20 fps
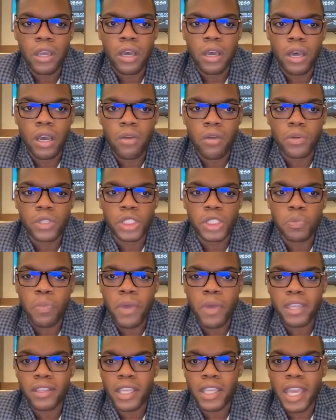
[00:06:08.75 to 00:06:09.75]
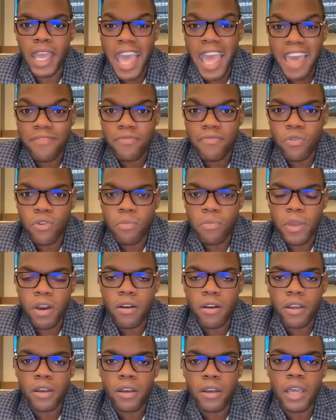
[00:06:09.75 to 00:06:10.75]
respect they had for
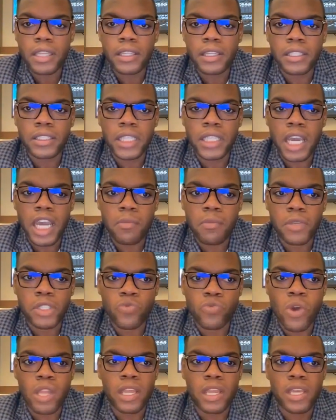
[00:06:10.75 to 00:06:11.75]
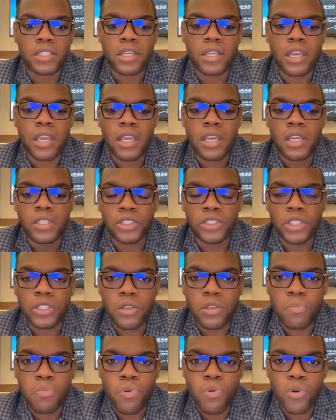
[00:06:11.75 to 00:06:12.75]
America at the time, as well as
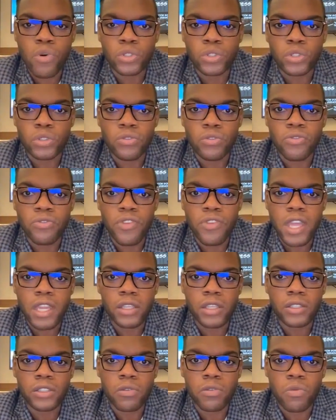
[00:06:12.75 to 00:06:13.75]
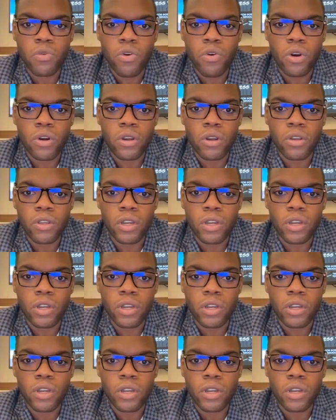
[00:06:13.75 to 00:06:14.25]
just the personal feelings toward,